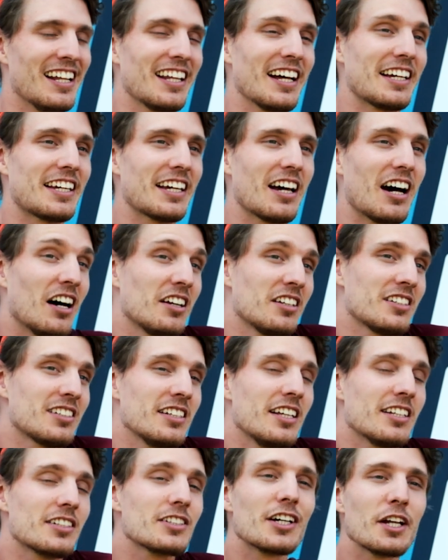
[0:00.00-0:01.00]
Like
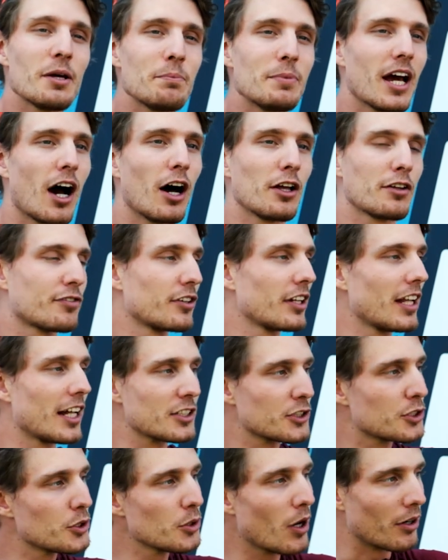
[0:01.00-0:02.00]
honestly, it's gonna be hot for the
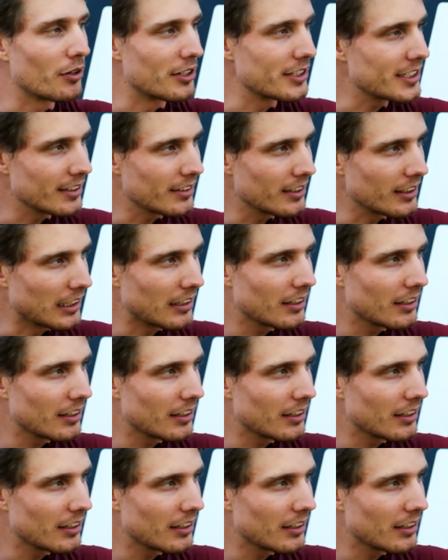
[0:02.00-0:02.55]
last 2 hours, I think.